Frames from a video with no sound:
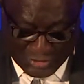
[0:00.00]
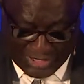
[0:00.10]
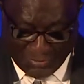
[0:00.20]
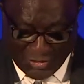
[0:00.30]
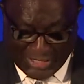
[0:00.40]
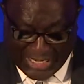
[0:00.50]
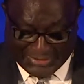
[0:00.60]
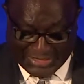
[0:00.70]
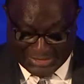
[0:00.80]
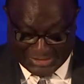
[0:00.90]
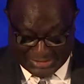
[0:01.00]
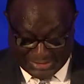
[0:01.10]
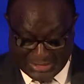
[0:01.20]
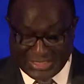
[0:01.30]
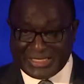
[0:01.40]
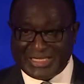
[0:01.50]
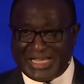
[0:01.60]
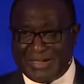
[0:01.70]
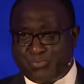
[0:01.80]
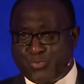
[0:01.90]
among others,
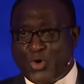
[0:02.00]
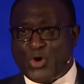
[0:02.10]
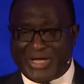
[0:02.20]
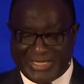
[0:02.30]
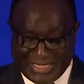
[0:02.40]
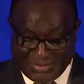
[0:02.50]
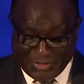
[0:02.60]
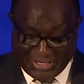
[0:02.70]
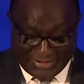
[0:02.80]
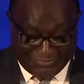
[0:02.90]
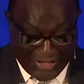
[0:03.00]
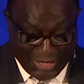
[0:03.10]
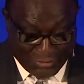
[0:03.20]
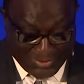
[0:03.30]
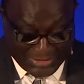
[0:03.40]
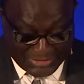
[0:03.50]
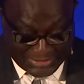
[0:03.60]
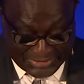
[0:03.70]
a poor enabling environment